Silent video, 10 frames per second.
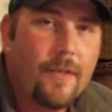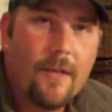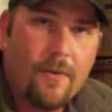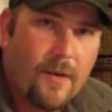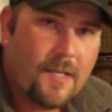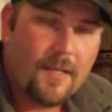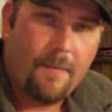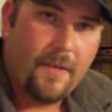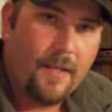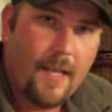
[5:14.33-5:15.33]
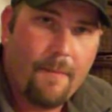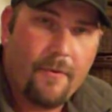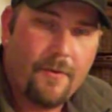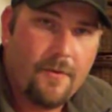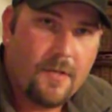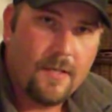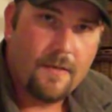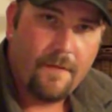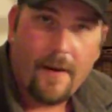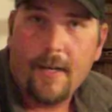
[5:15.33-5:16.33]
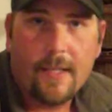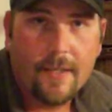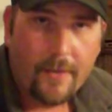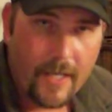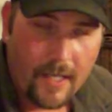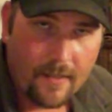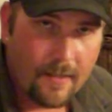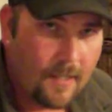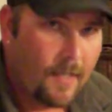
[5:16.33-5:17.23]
You don't want something that produces very little heat.